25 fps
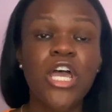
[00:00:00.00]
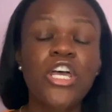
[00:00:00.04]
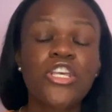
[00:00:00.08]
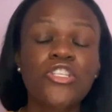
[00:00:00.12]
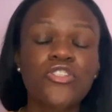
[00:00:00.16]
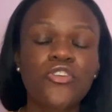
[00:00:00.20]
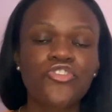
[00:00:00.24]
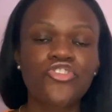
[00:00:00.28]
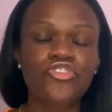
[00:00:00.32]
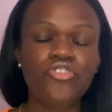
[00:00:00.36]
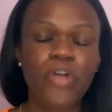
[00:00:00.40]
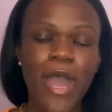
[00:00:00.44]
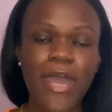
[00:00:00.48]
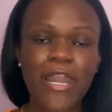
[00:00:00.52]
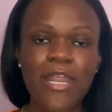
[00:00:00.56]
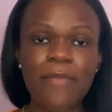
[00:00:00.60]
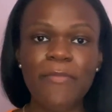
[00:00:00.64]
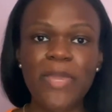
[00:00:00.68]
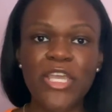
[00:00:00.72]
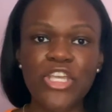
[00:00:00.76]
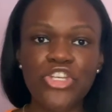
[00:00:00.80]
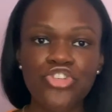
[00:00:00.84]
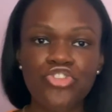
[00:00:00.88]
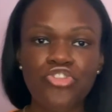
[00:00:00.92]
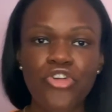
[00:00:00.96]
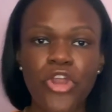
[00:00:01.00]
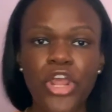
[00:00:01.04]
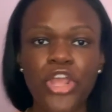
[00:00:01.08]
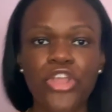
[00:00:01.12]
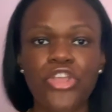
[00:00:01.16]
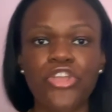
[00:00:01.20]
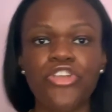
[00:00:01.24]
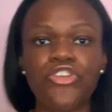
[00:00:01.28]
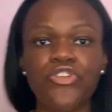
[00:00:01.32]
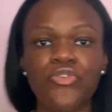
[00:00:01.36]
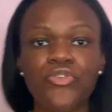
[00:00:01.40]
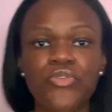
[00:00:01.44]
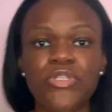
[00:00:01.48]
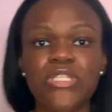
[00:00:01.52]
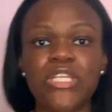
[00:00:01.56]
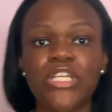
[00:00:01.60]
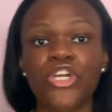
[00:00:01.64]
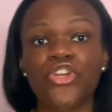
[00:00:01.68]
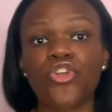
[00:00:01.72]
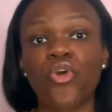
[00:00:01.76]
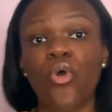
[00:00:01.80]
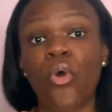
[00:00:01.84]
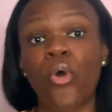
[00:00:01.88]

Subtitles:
So try to make sure that you're using an